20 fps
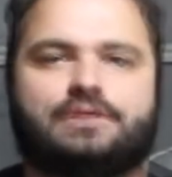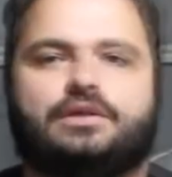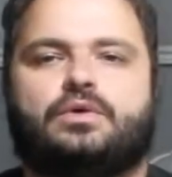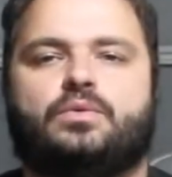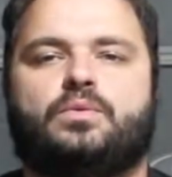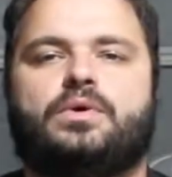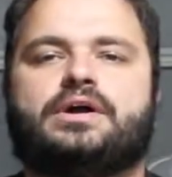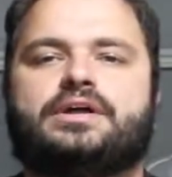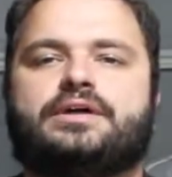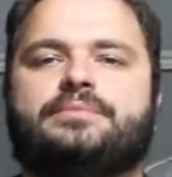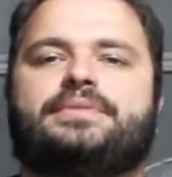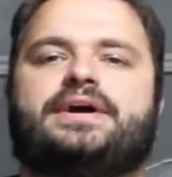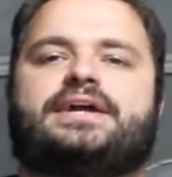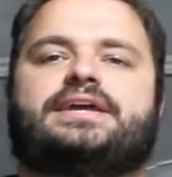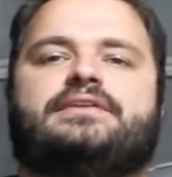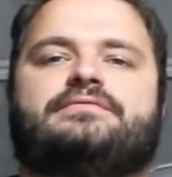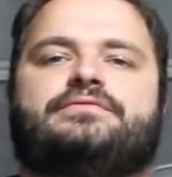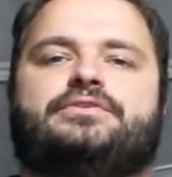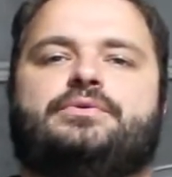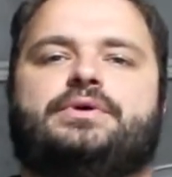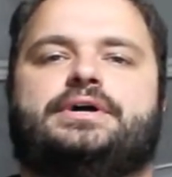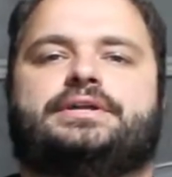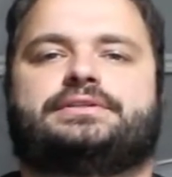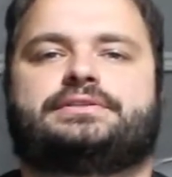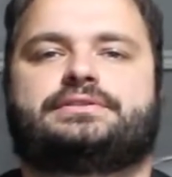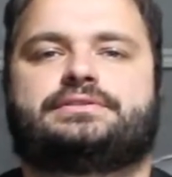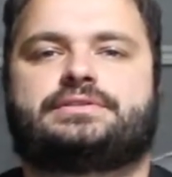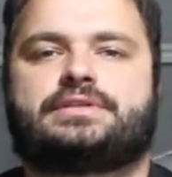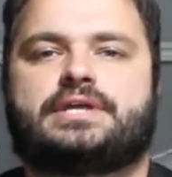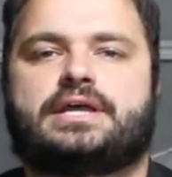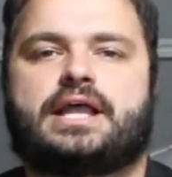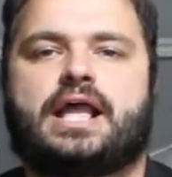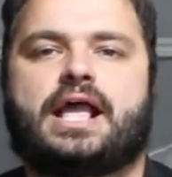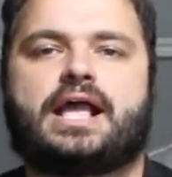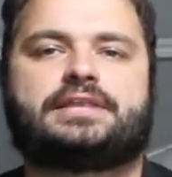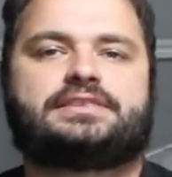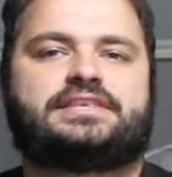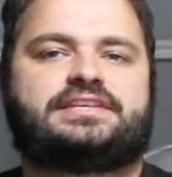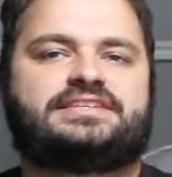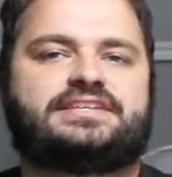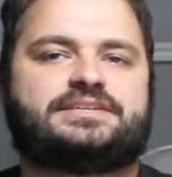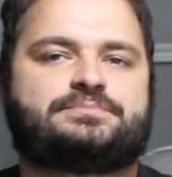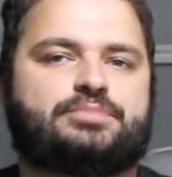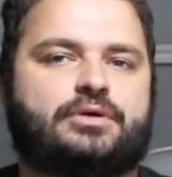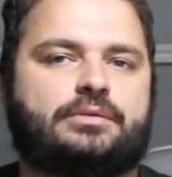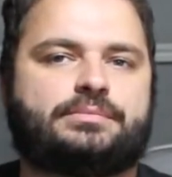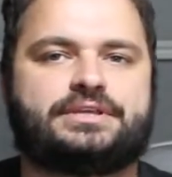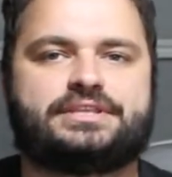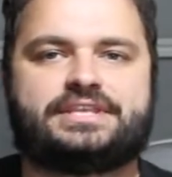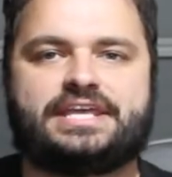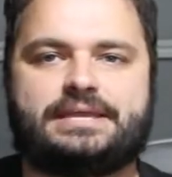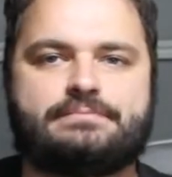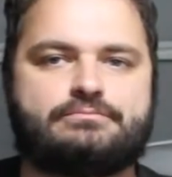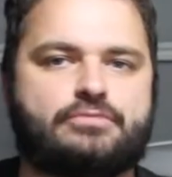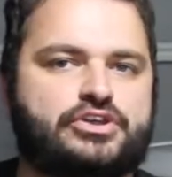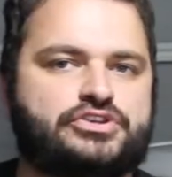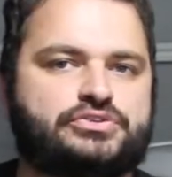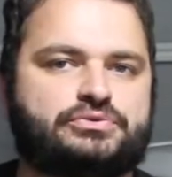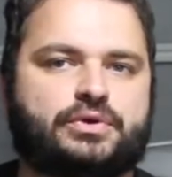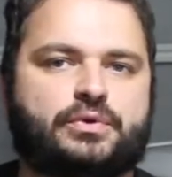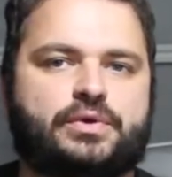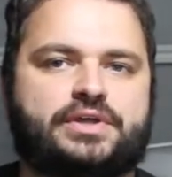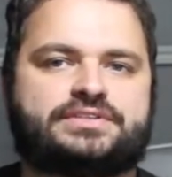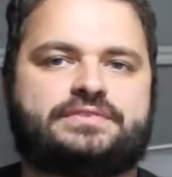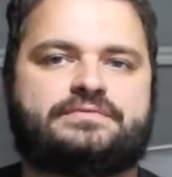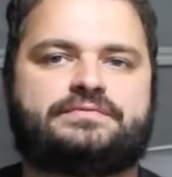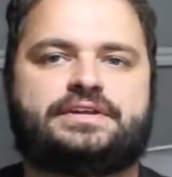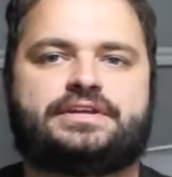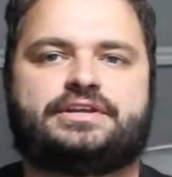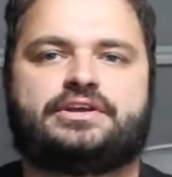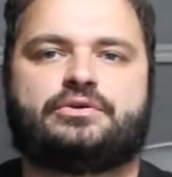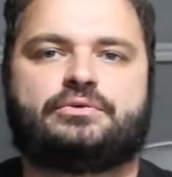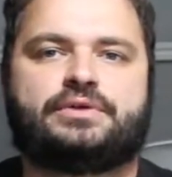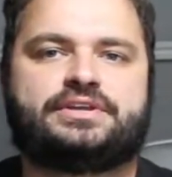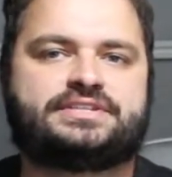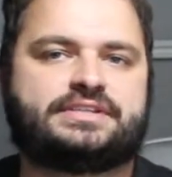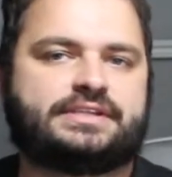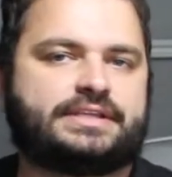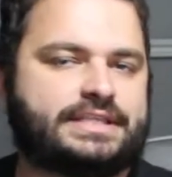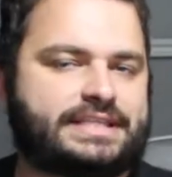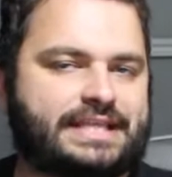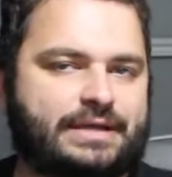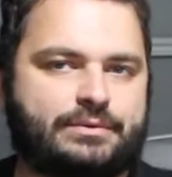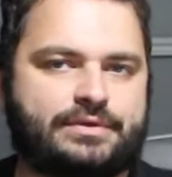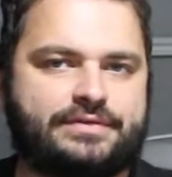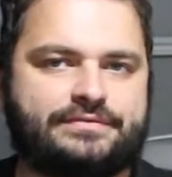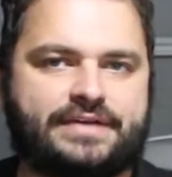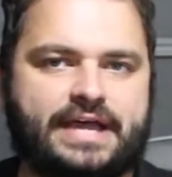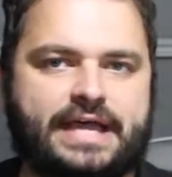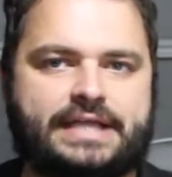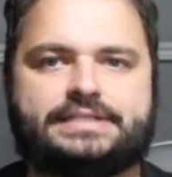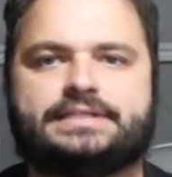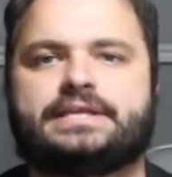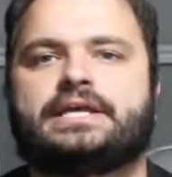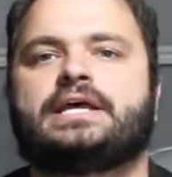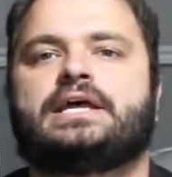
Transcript: Welcome back, everyone. This is probably the most requested video recently that we've had.